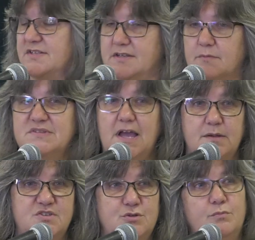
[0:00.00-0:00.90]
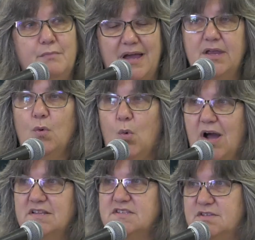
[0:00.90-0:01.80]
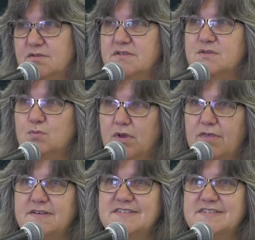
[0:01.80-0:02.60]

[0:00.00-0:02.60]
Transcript: Sometimes you might want students with